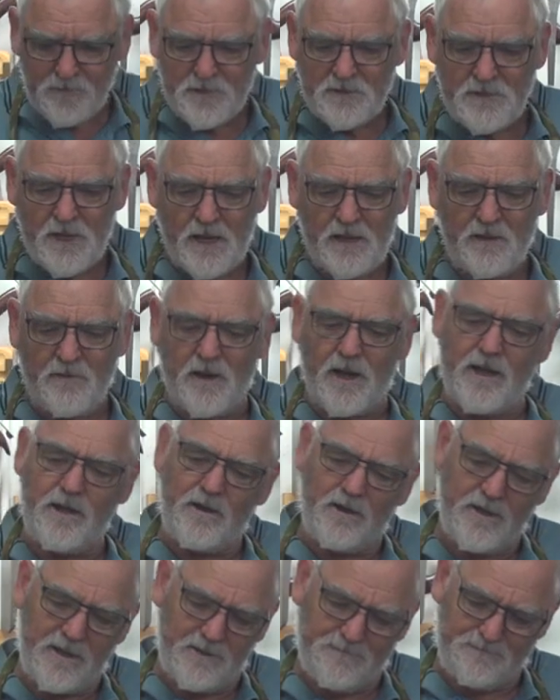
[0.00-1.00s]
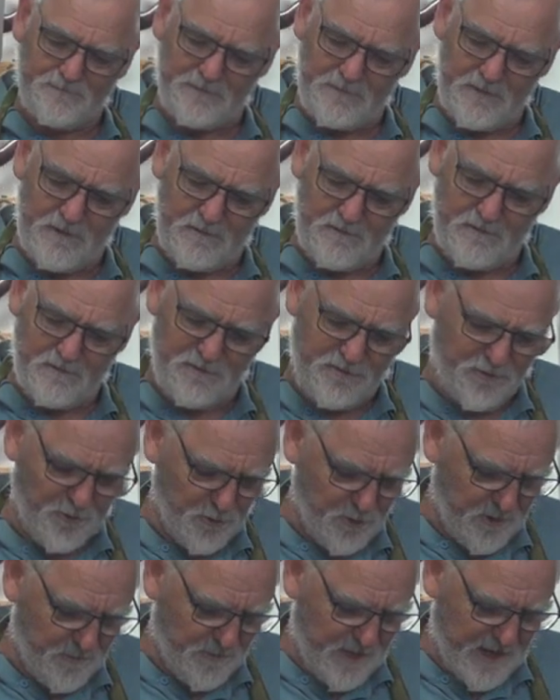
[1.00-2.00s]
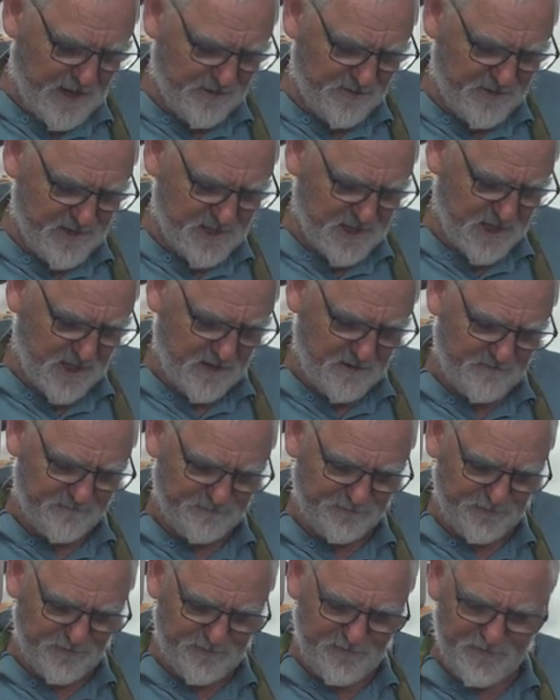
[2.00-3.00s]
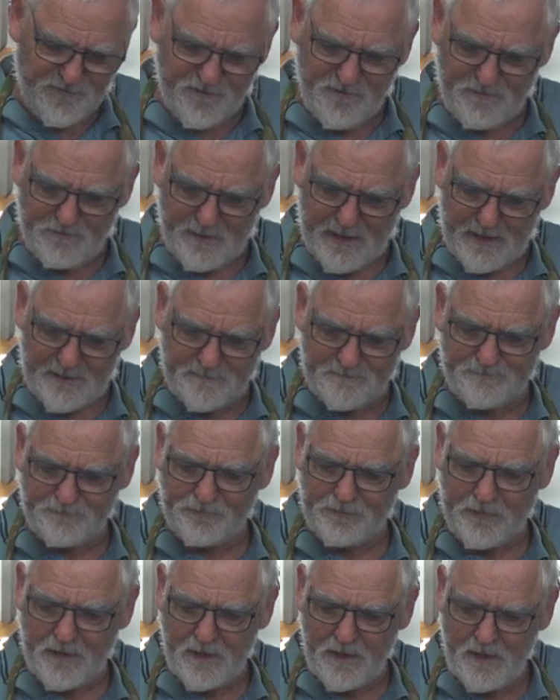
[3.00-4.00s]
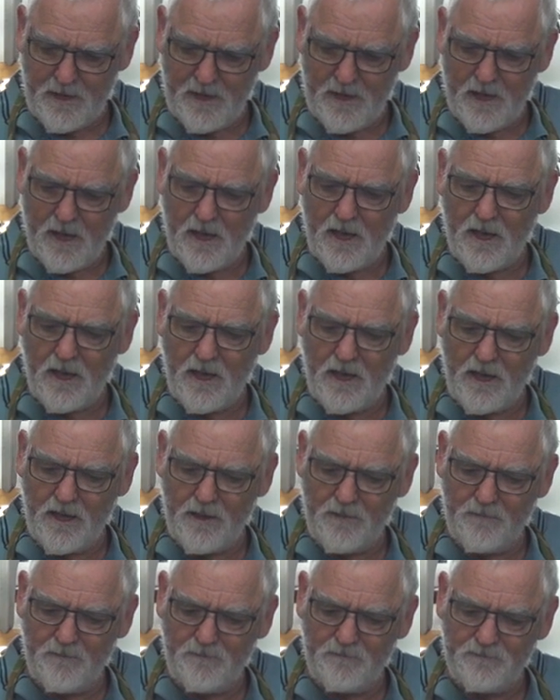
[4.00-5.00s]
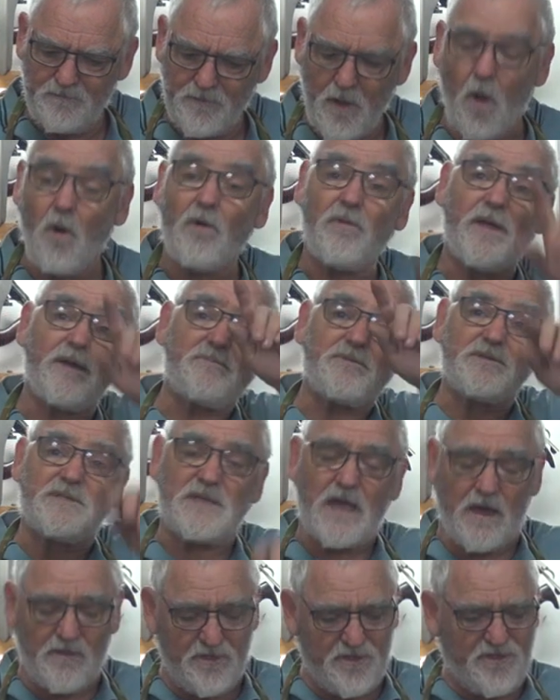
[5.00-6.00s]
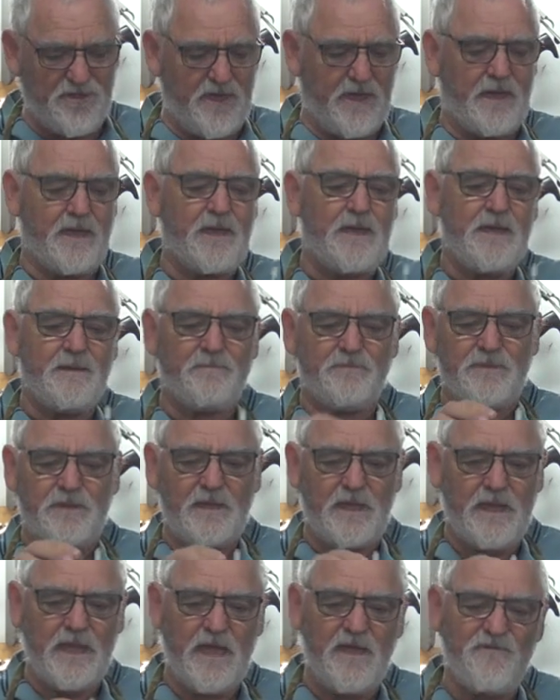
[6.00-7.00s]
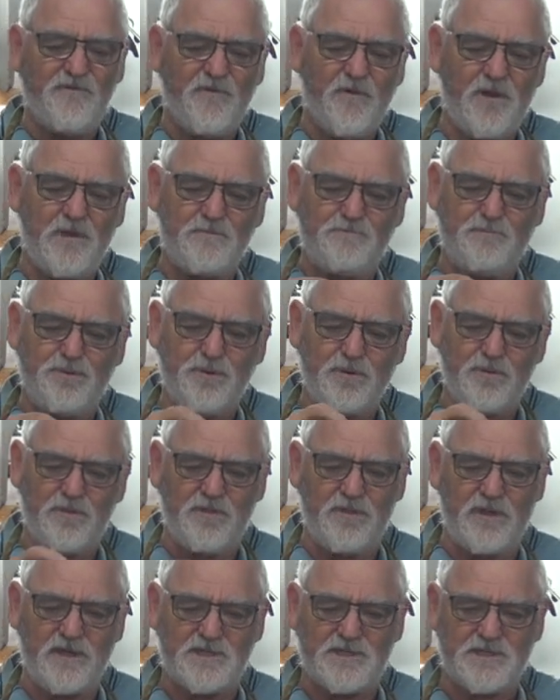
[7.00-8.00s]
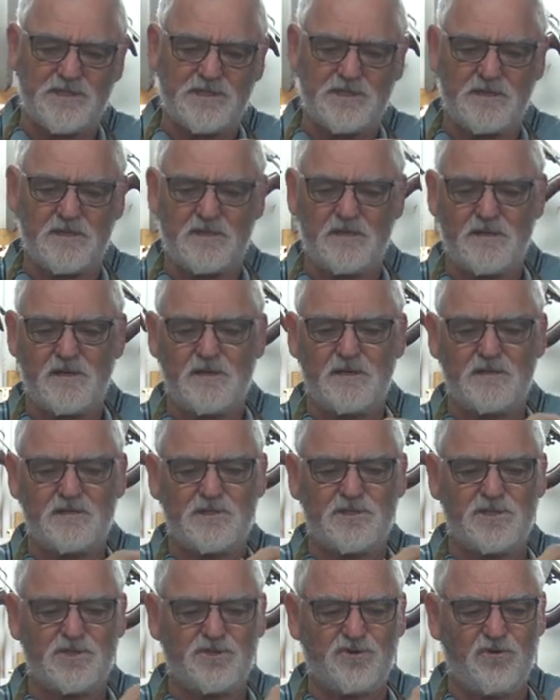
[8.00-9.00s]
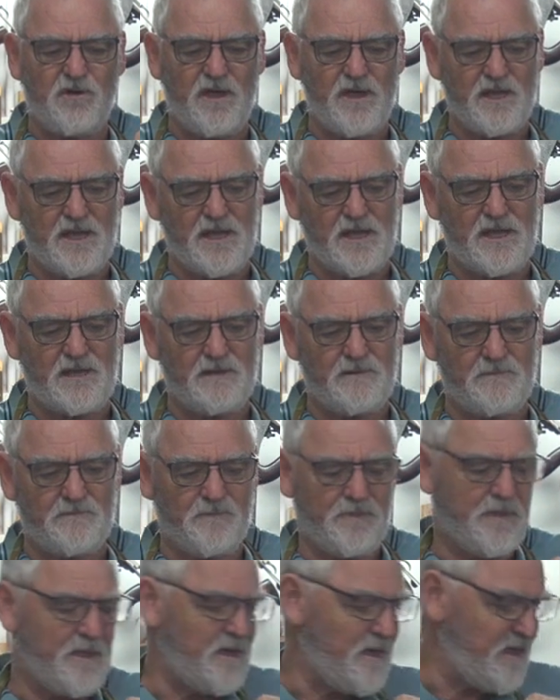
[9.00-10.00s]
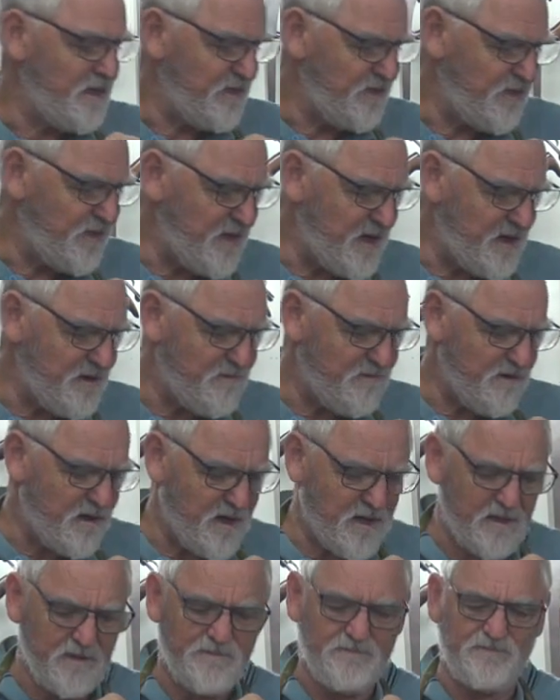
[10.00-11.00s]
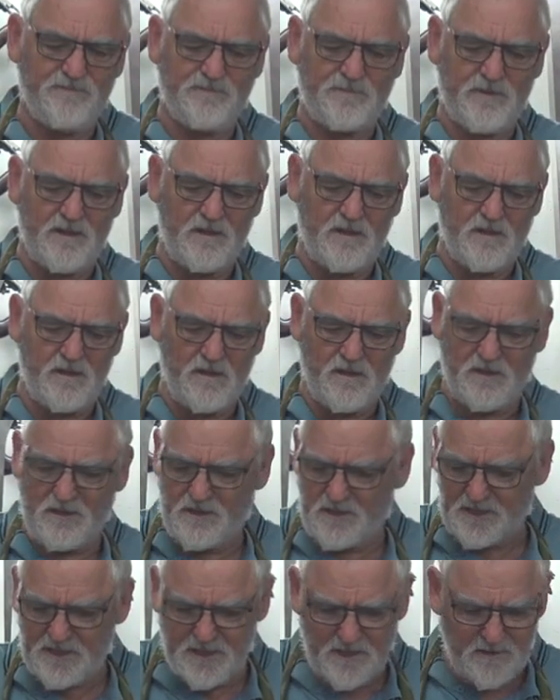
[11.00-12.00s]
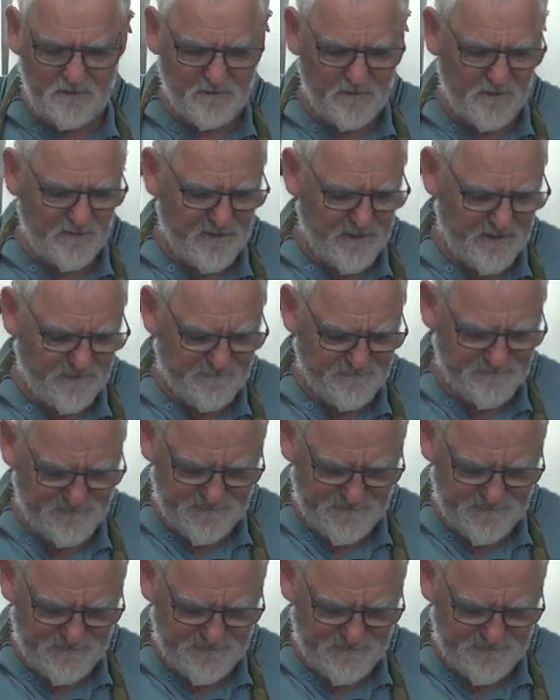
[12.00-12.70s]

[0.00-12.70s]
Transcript: So anyway, I thought about this for a bit. That was the other thing. If I'd put this straight in, I don't know what the